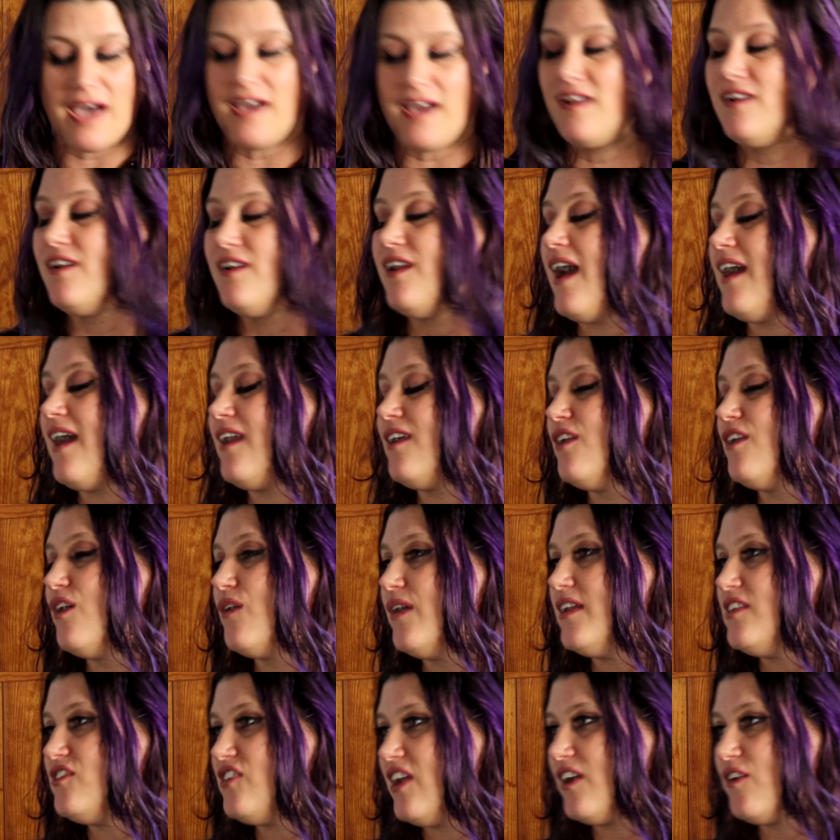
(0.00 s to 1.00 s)
I don't know
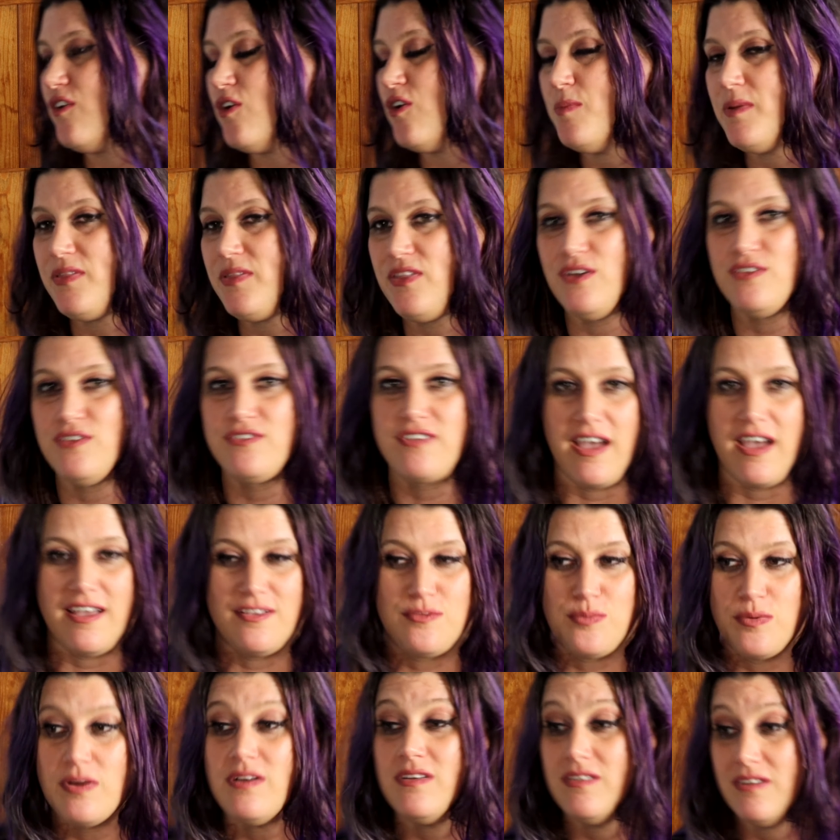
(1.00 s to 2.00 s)
in general, but those guys were.